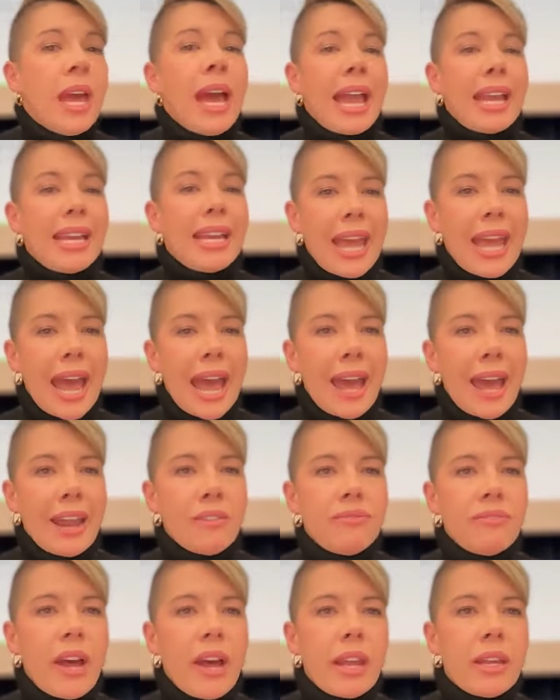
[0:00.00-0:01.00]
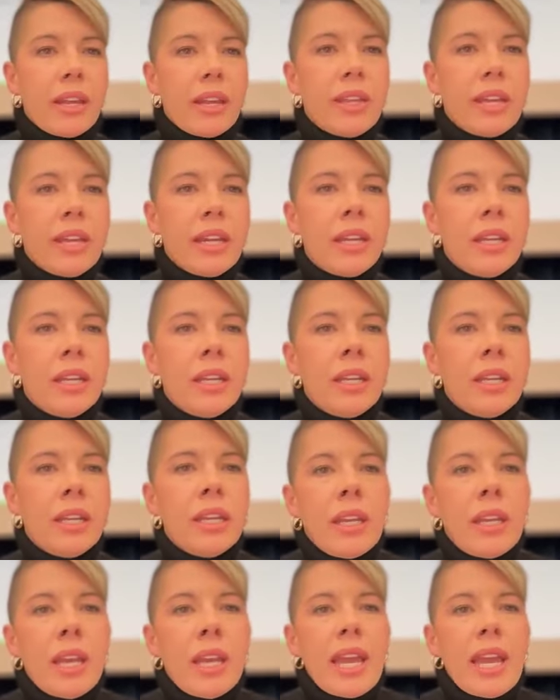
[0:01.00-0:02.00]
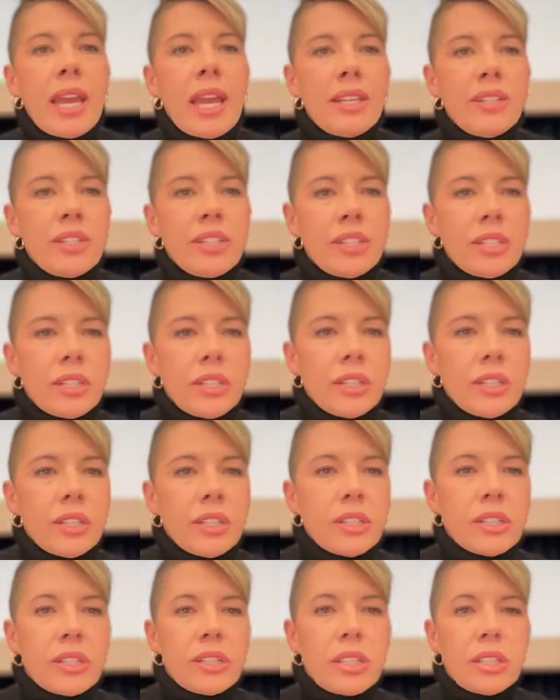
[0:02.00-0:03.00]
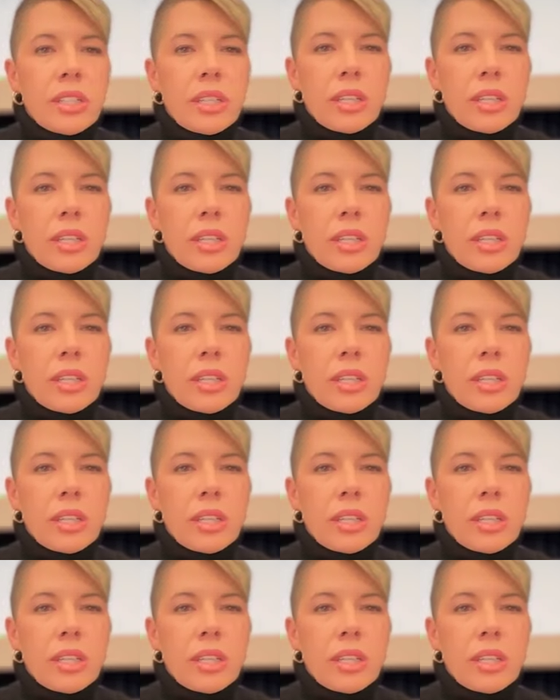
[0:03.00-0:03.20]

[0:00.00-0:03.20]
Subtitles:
I can add a file there, insert